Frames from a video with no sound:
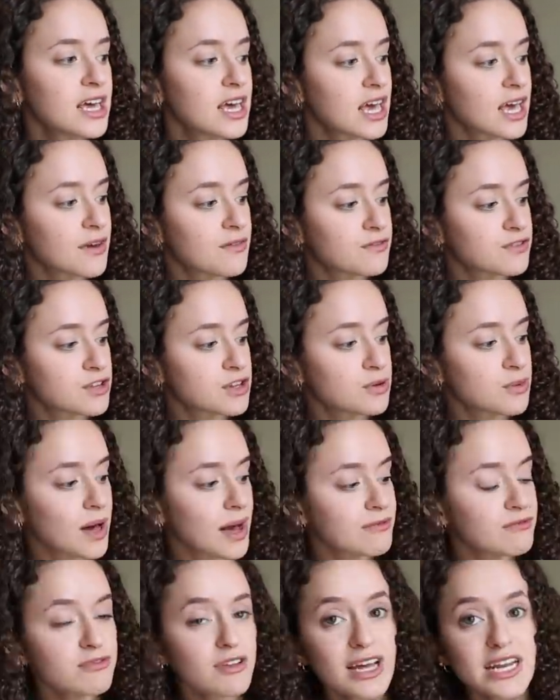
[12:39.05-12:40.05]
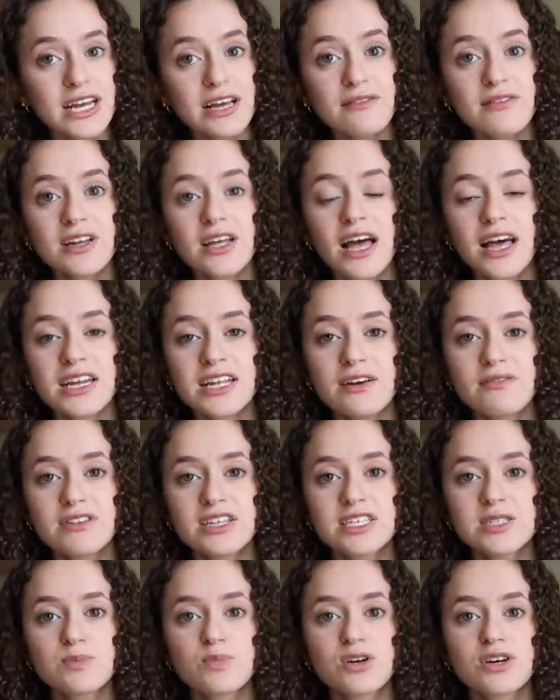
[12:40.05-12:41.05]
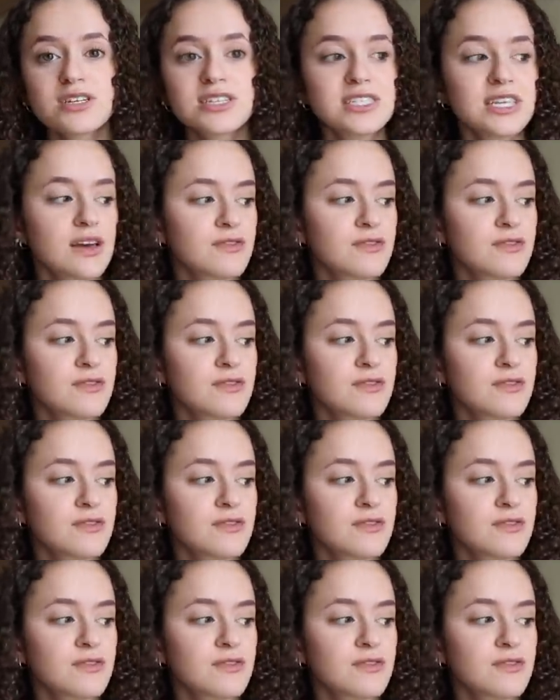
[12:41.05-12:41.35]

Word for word: If you have read in any of these books,